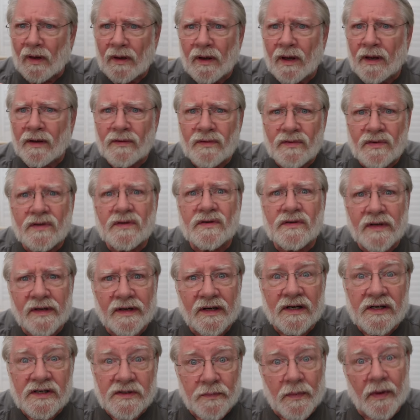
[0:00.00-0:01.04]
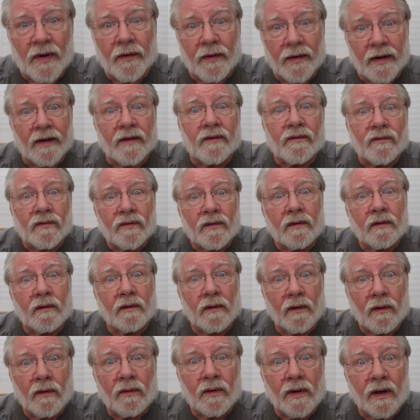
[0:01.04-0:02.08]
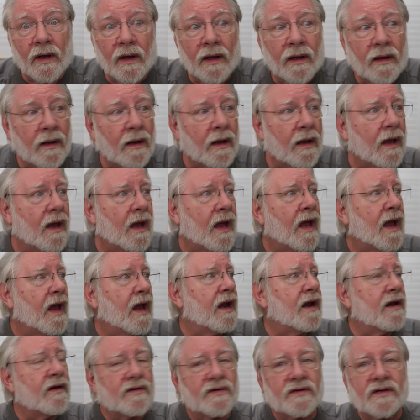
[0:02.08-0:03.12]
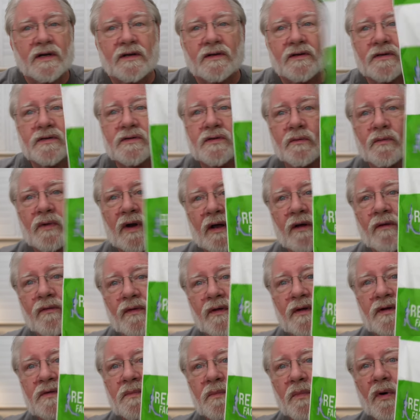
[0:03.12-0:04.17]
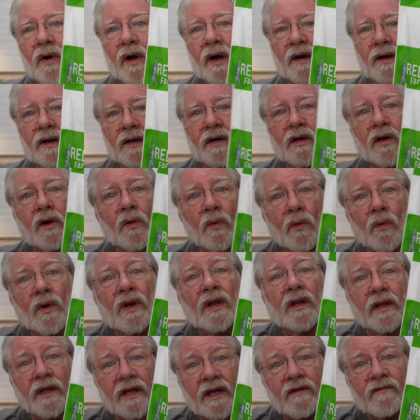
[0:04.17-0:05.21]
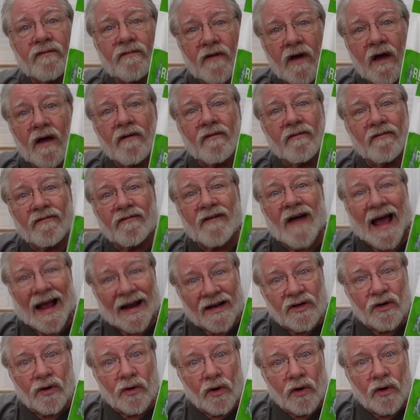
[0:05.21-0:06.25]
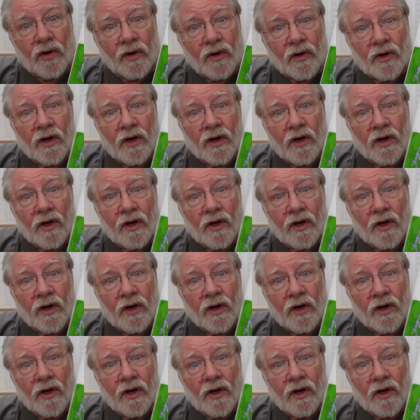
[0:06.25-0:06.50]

It's just an experience, okay? And it centers around this product, Relief Factor.